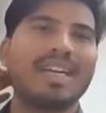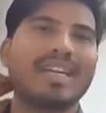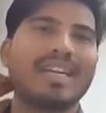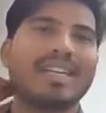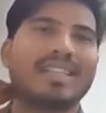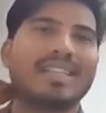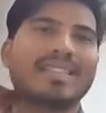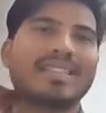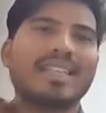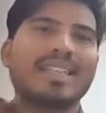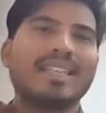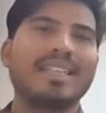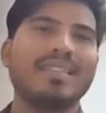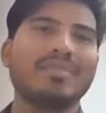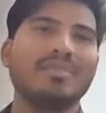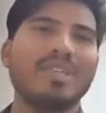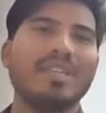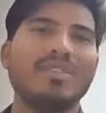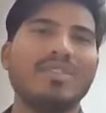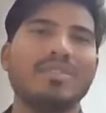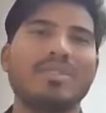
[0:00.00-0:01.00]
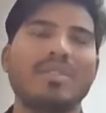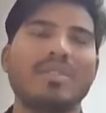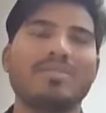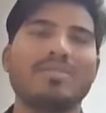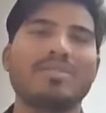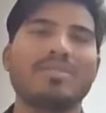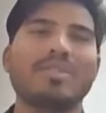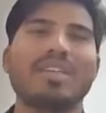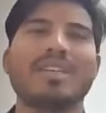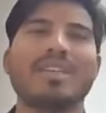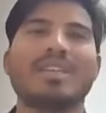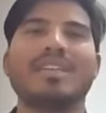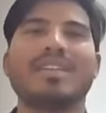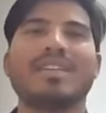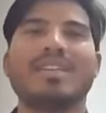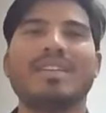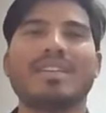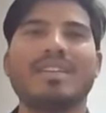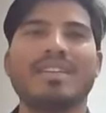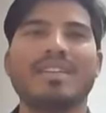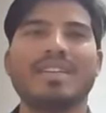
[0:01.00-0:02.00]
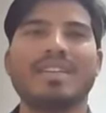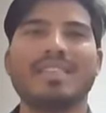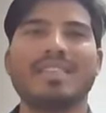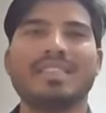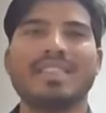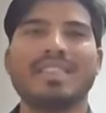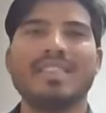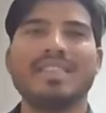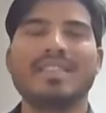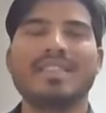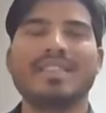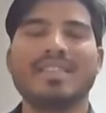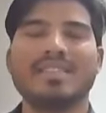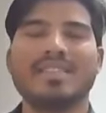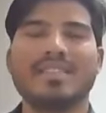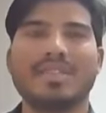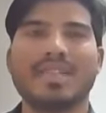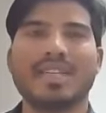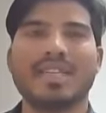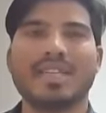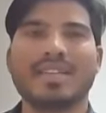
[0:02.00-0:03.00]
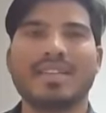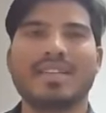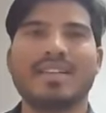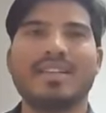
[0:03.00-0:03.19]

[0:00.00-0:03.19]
and extending below up to the skin crease of the neck.